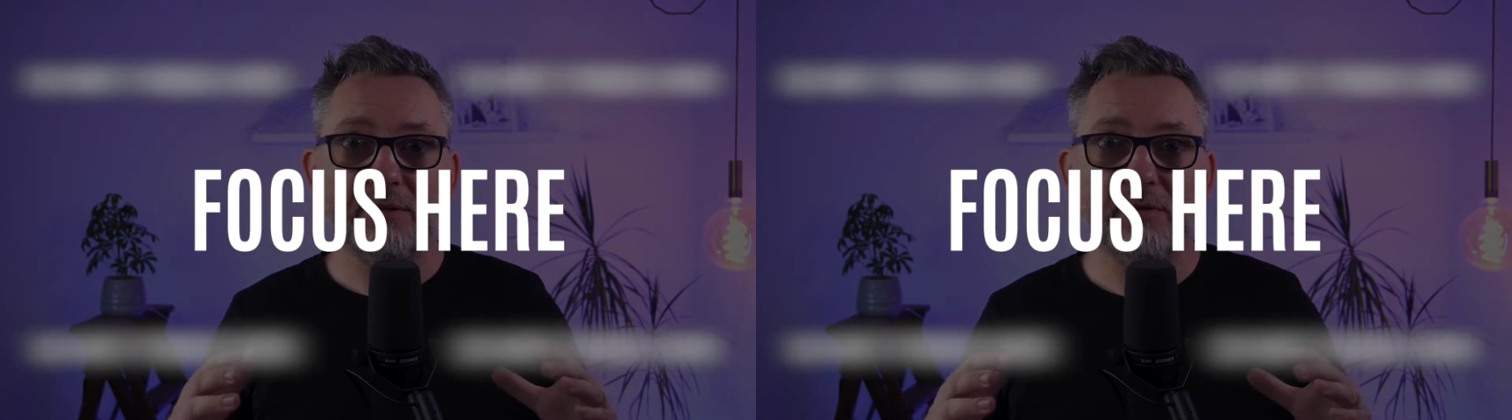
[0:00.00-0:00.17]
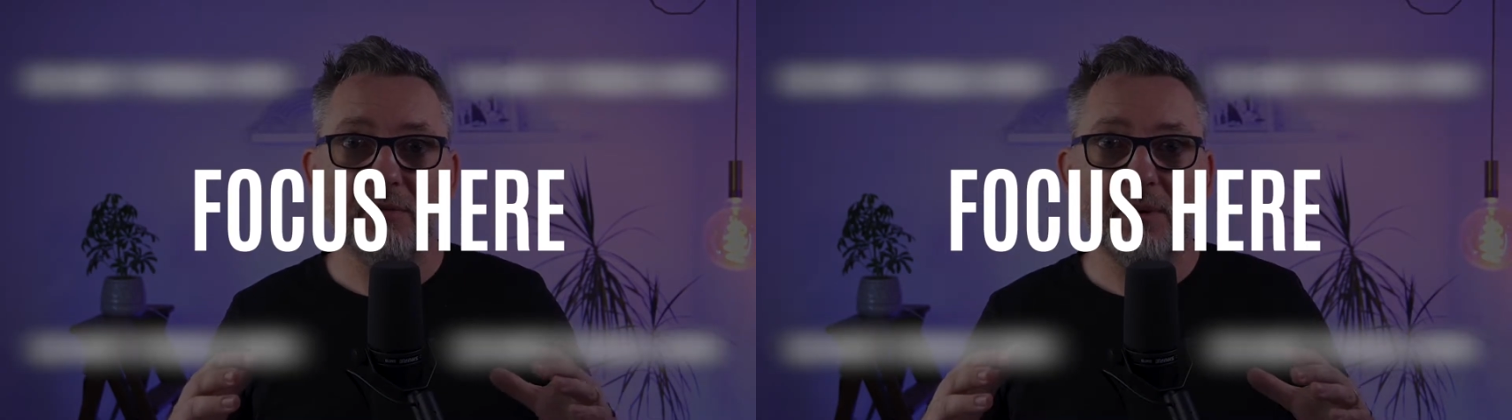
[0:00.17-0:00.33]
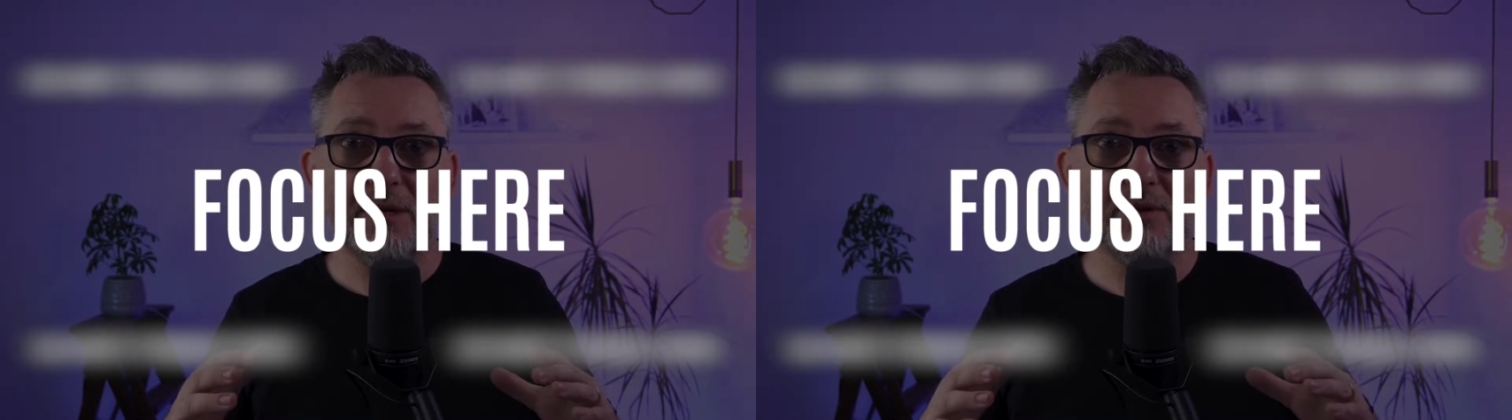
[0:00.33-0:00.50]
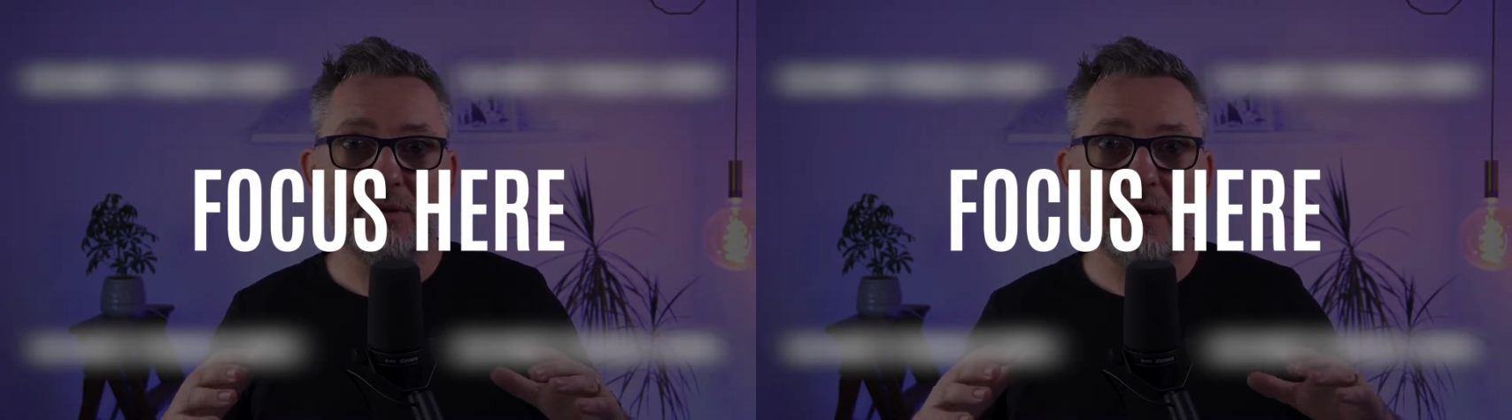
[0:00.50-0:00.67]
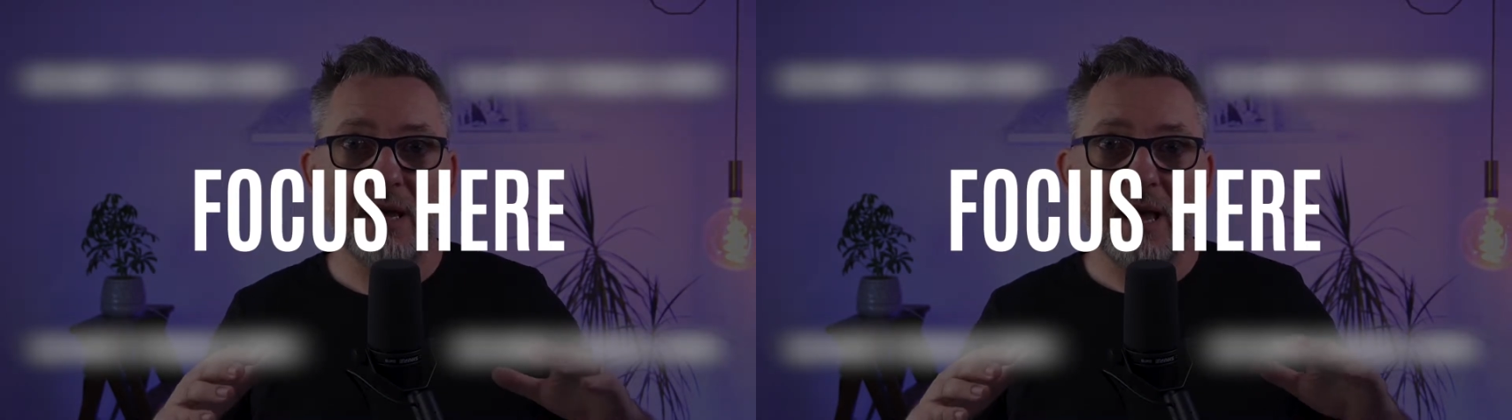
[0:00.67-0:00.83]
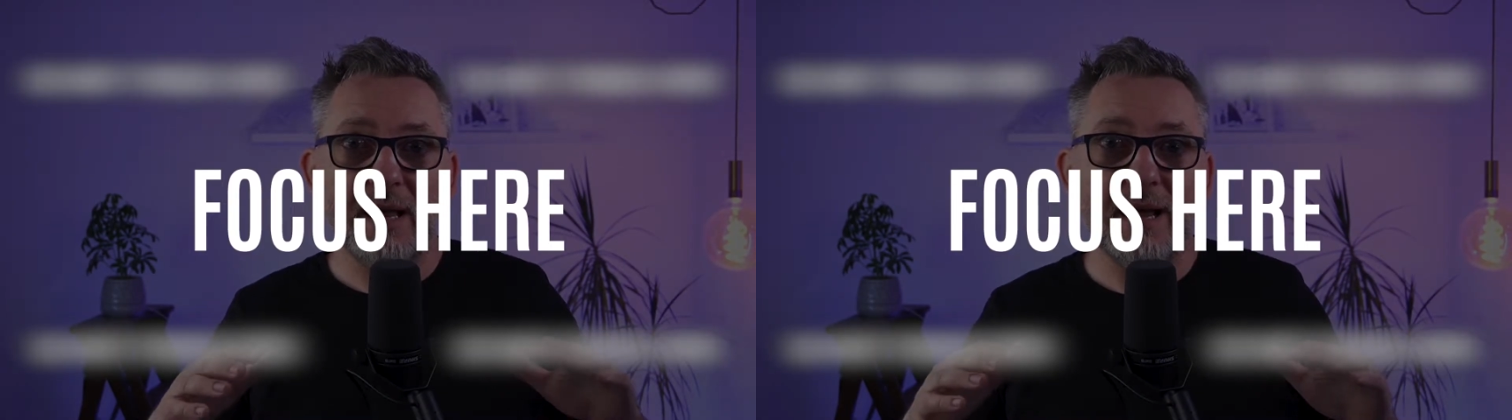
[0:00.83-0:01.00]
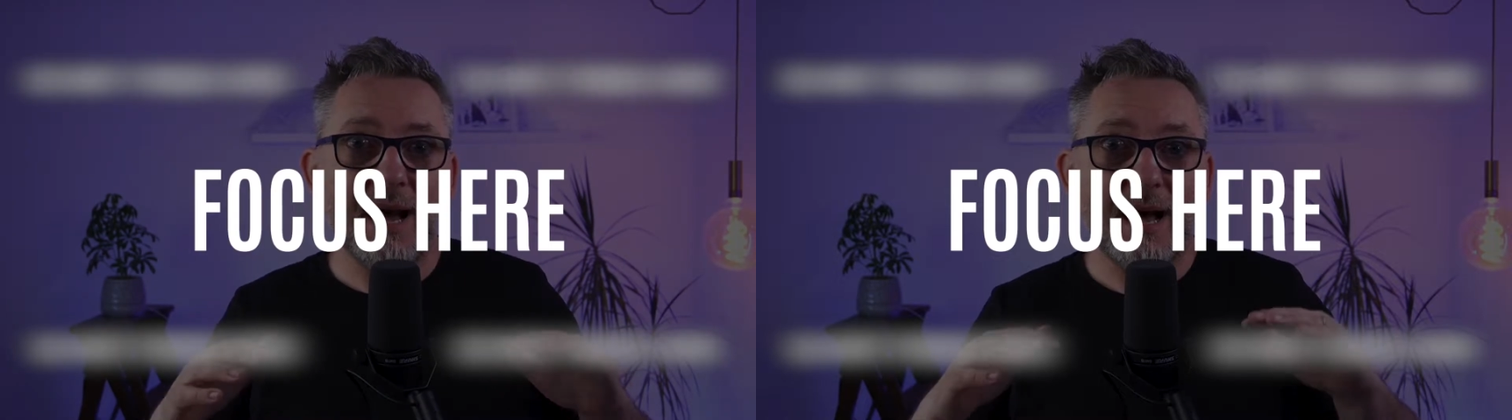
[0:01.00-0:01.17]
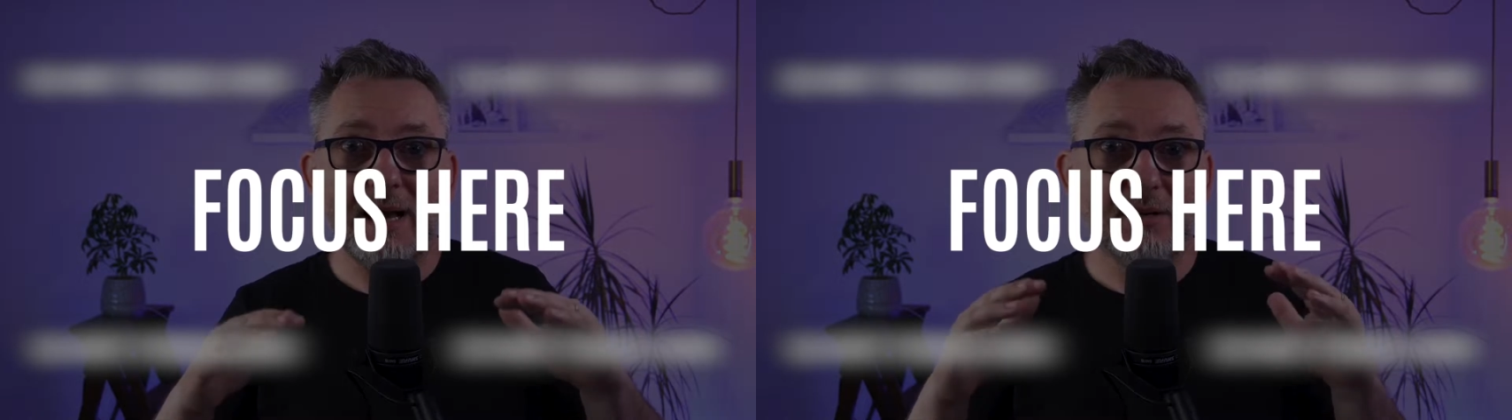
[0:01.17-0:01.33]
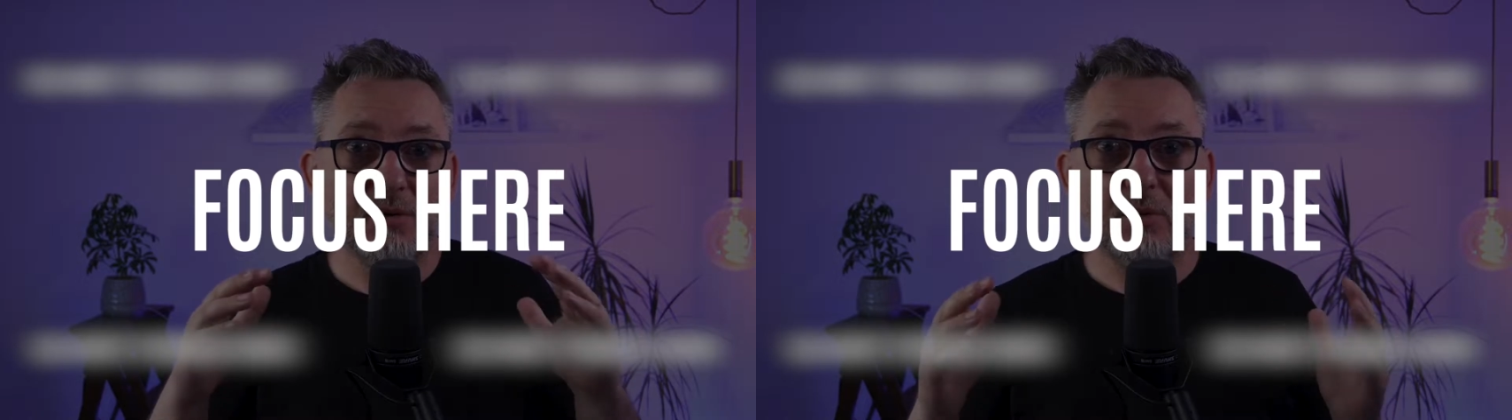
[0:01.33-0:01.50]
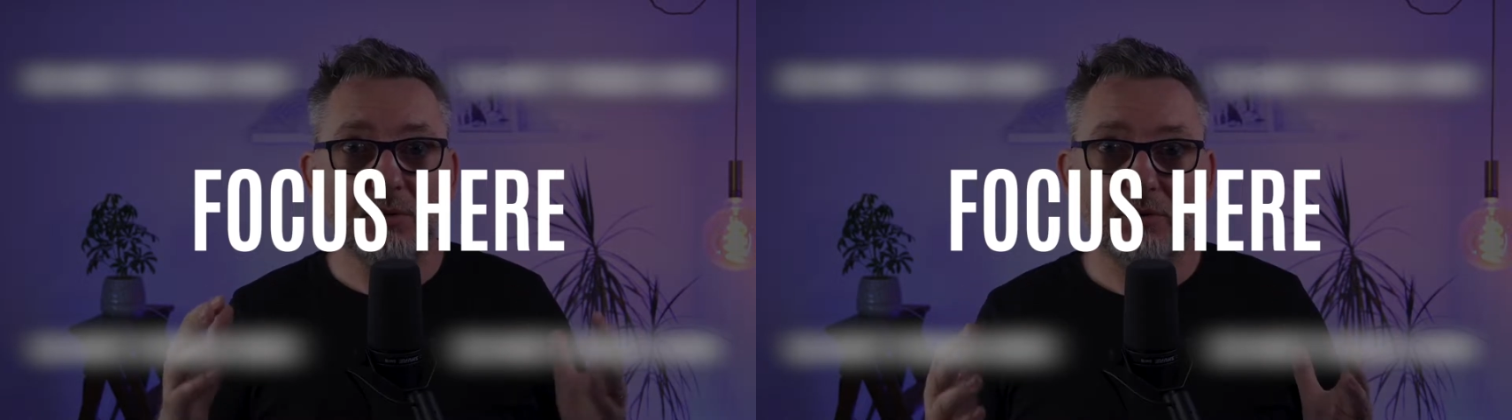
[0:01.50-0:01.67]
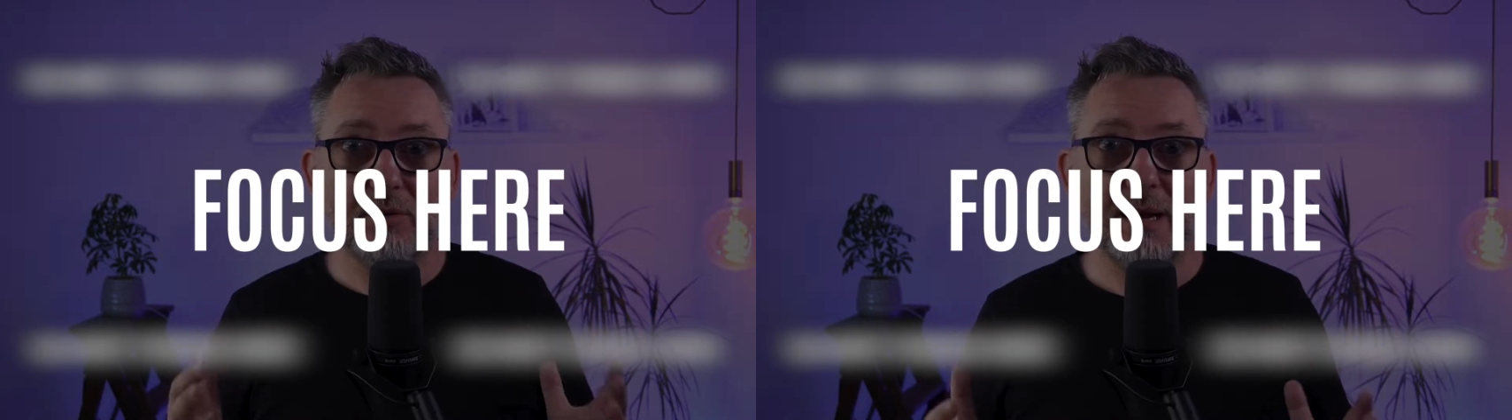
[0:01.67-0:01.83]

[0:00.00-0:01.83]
information and hide all the